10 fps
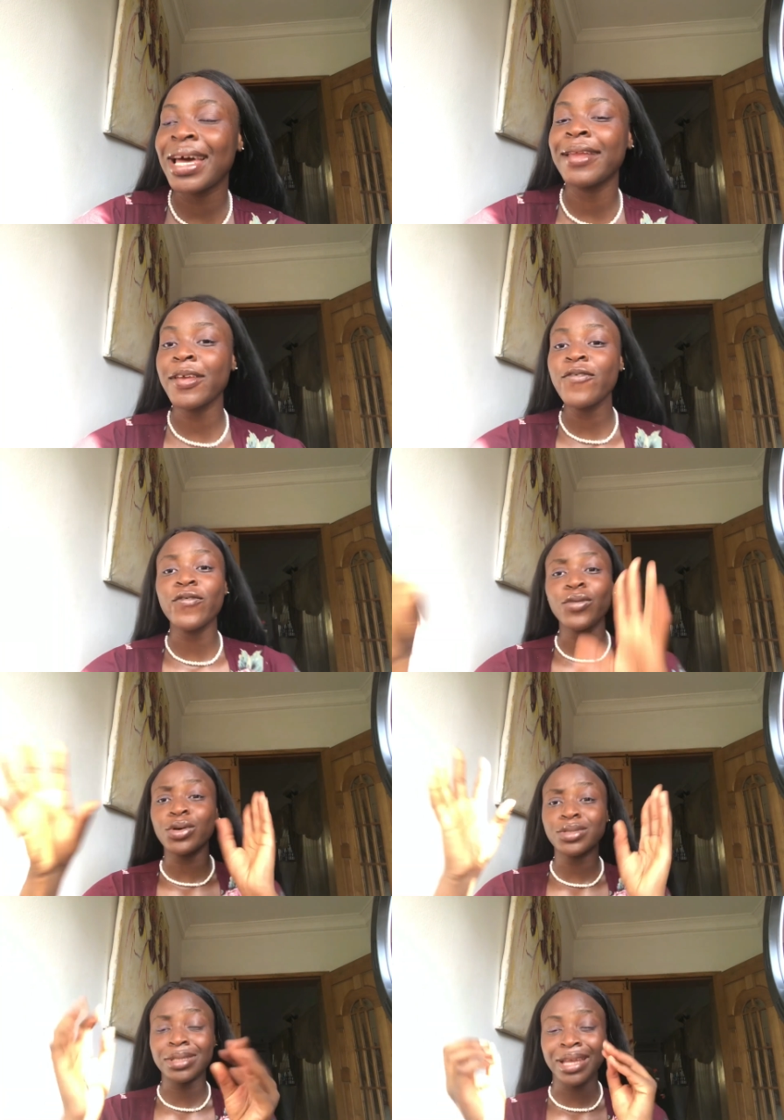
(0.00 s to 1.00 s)
And if you've
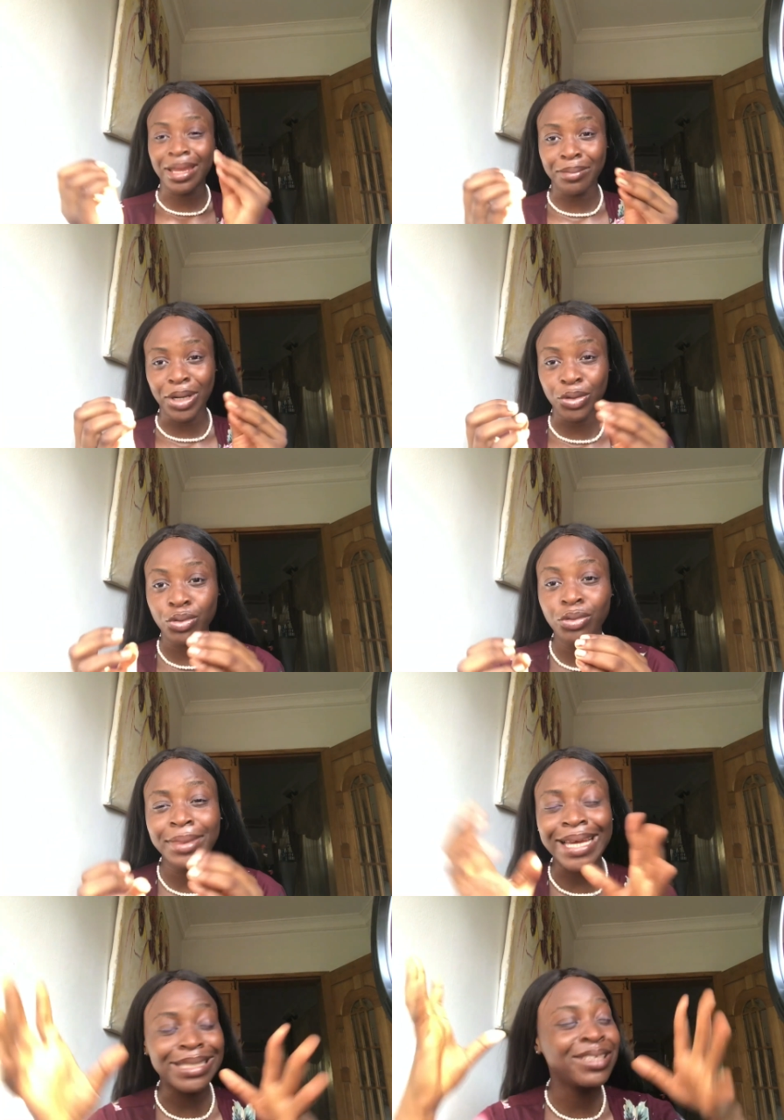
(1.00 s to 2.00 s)
gone to Landmark, you know
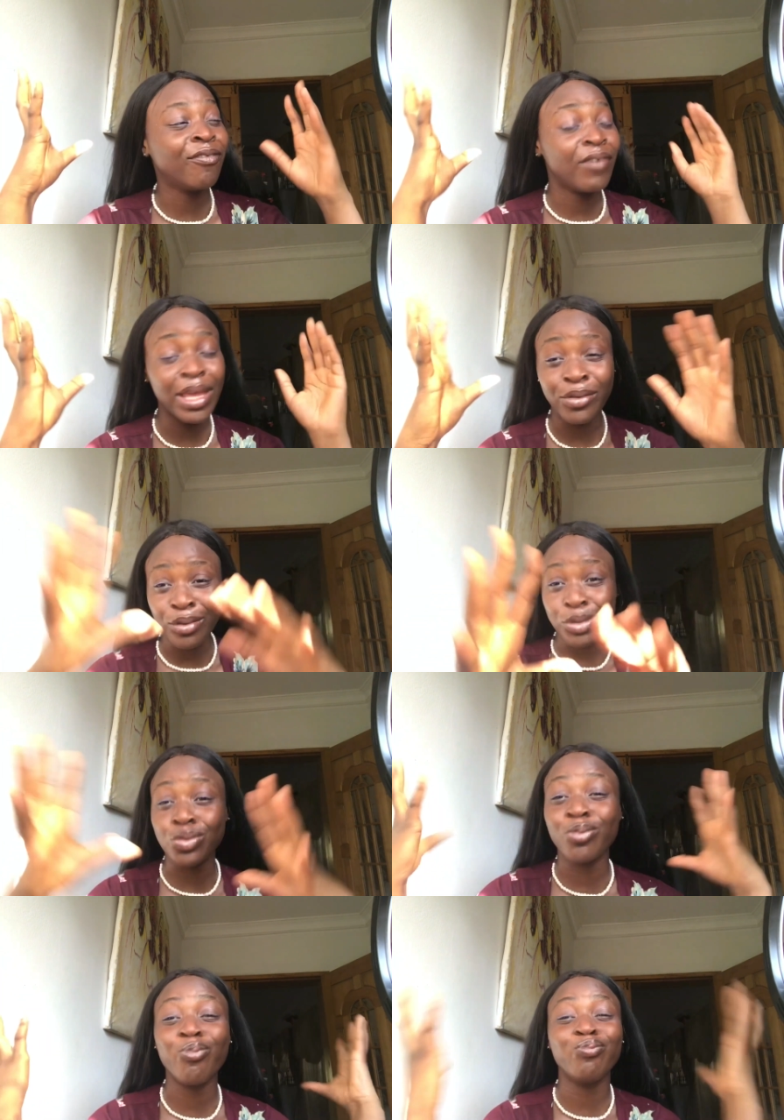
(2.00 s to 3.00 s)
that these
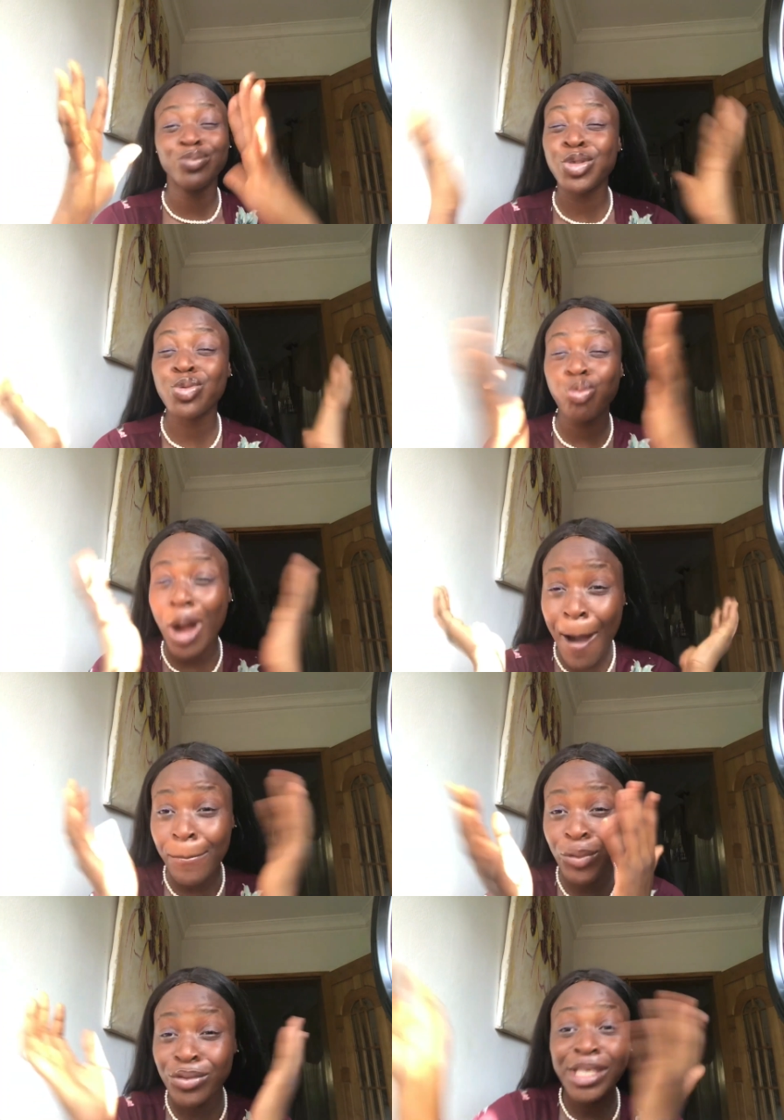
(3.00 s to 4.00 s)
vendors
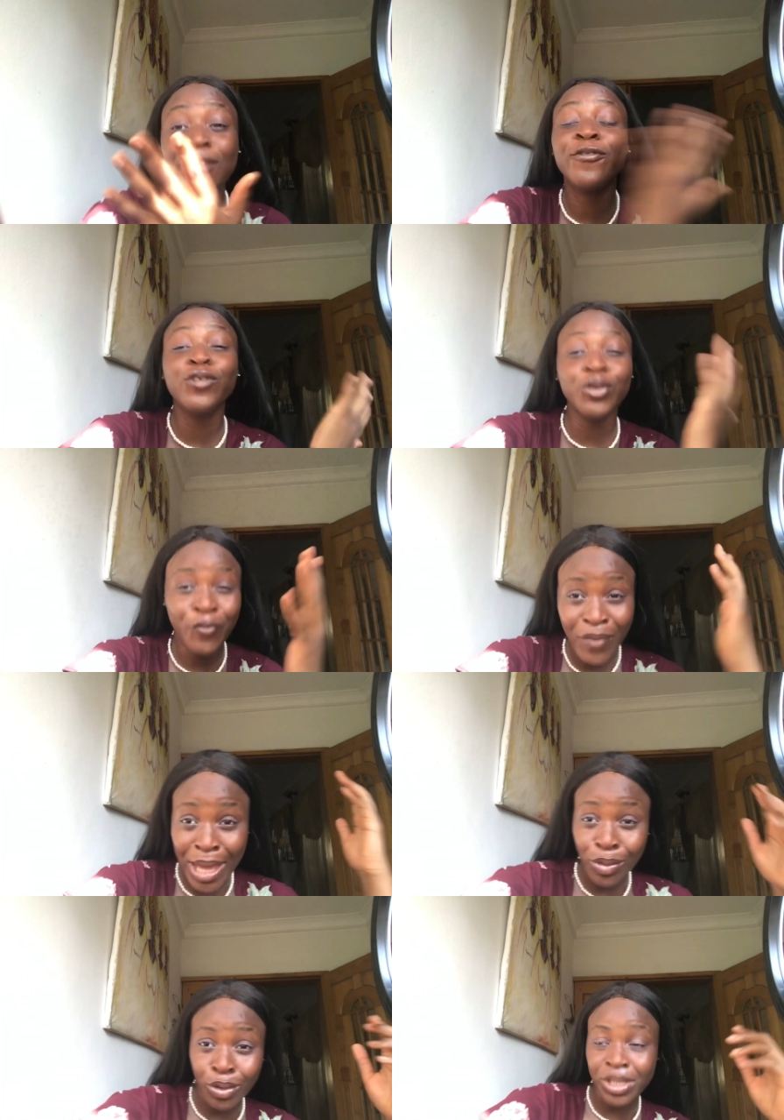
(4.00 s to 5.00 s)
swarm you, these food
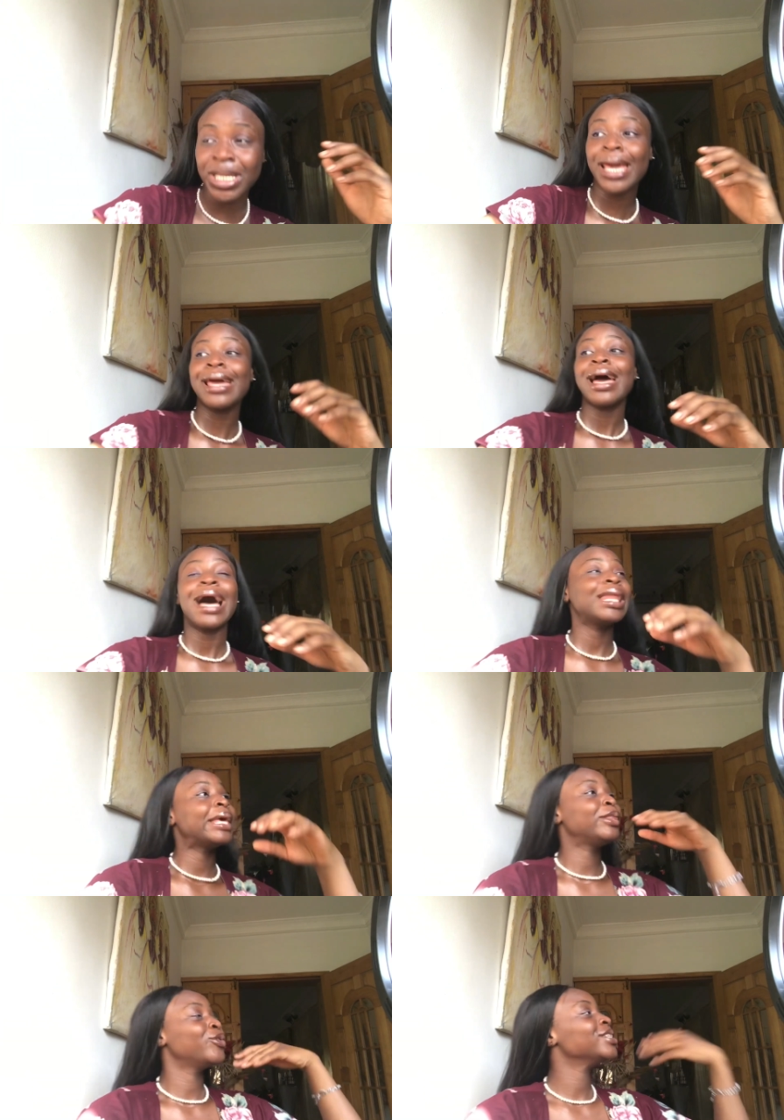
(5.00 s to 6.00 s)
vendors. And
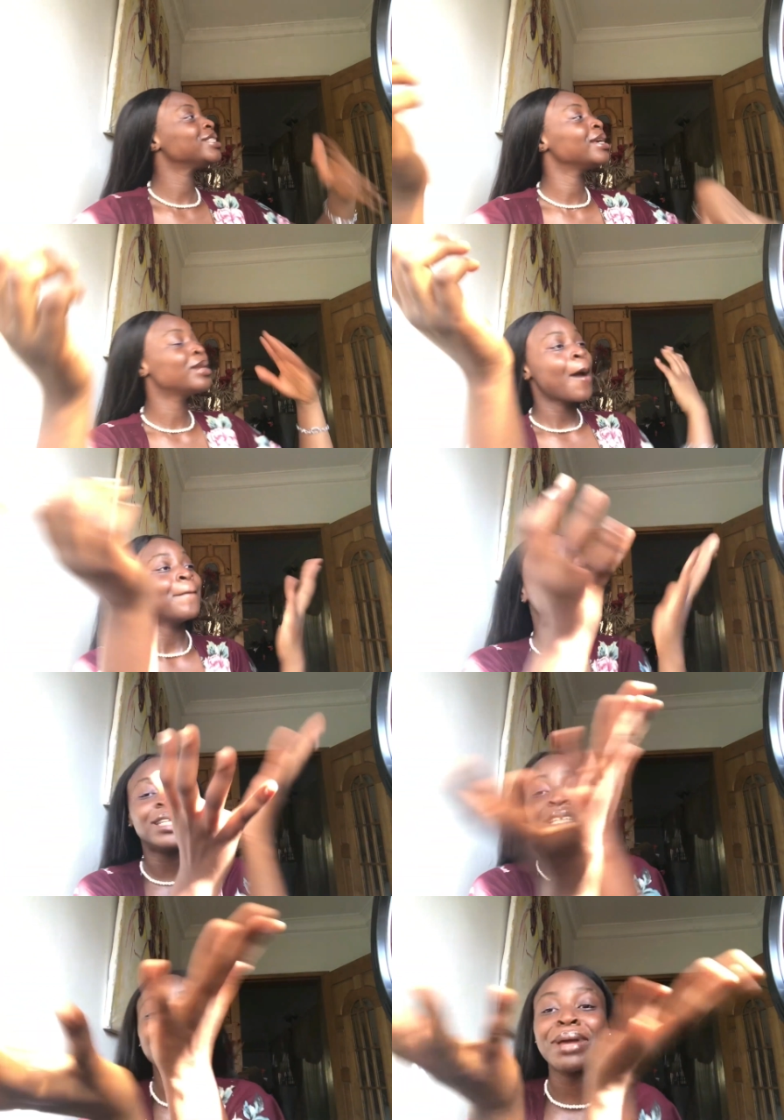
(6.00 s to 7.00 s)
like, they were saying, ma,
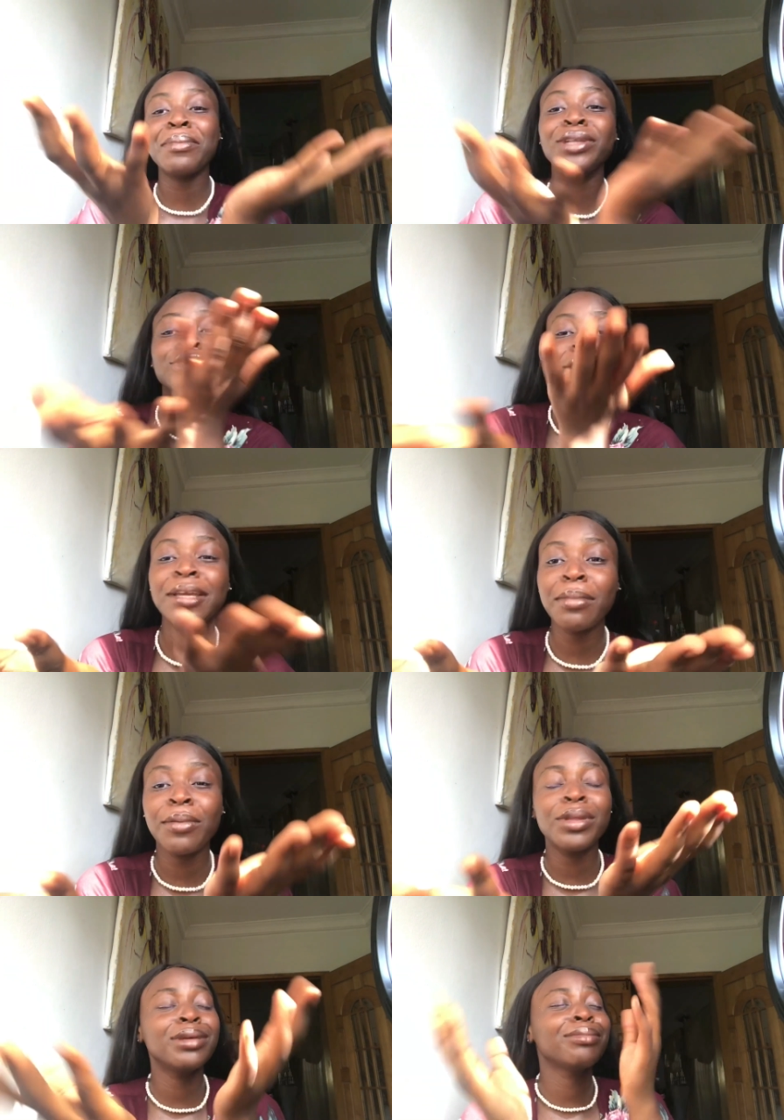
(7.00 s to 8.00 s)
check my menu.
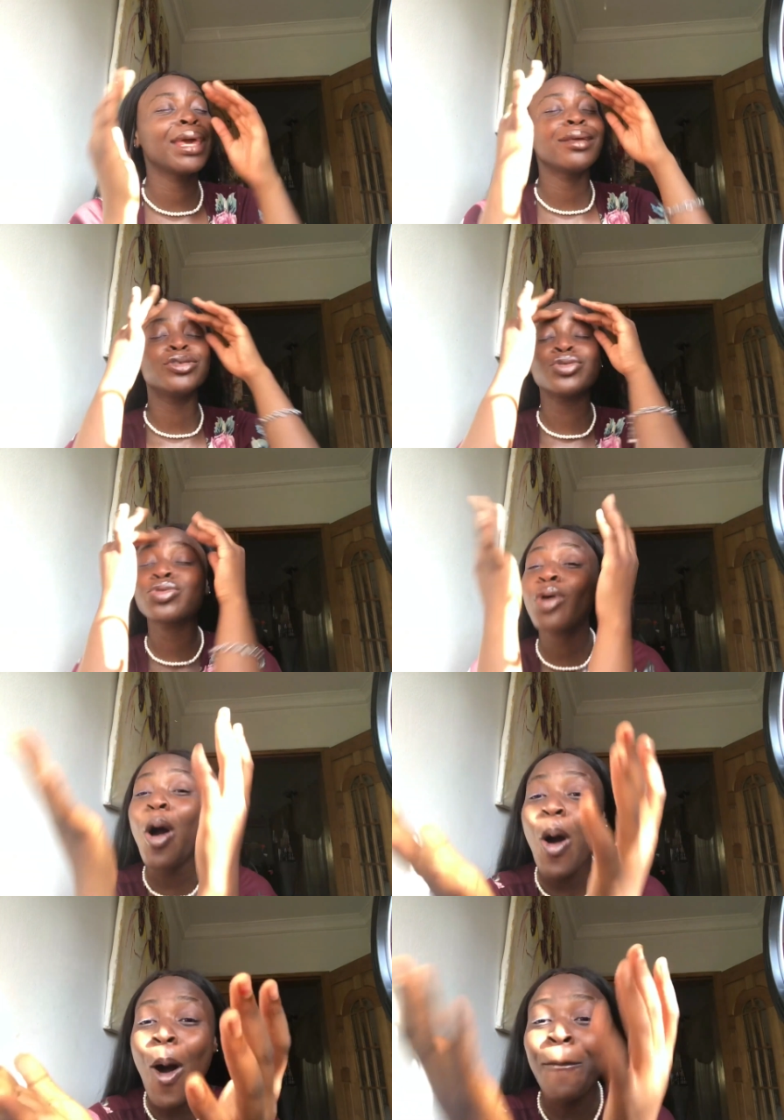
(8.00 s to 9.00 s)
I'm like,
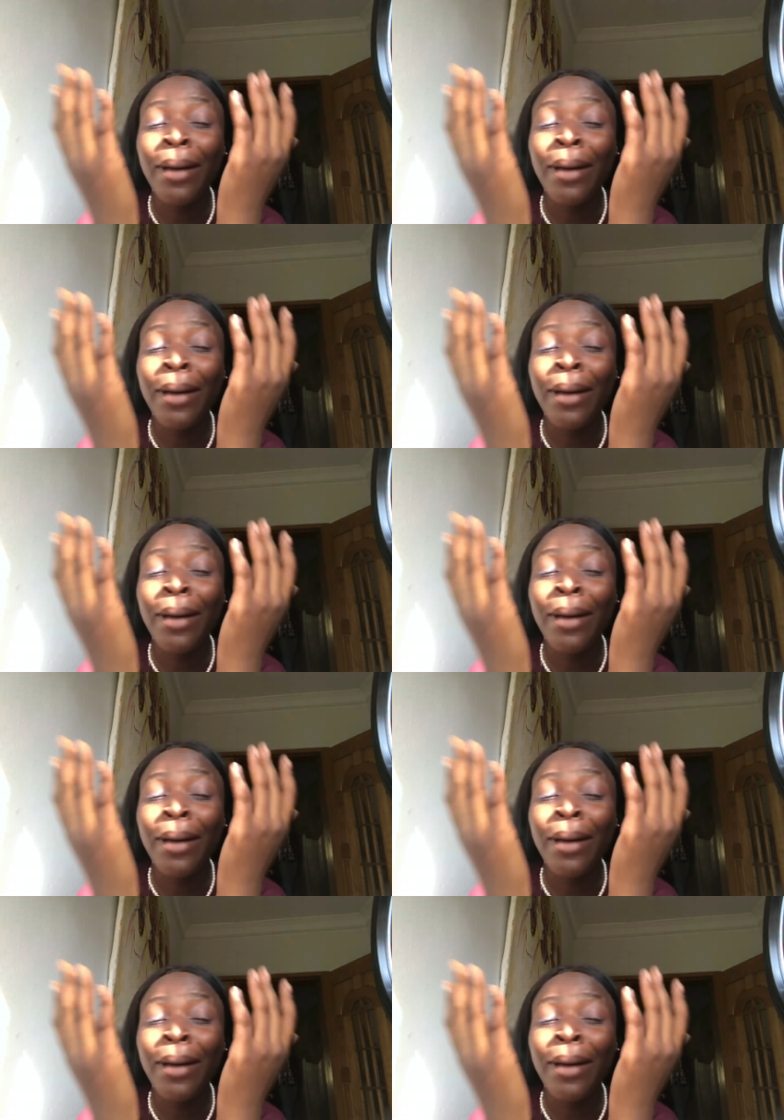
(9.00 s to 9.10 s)
stop,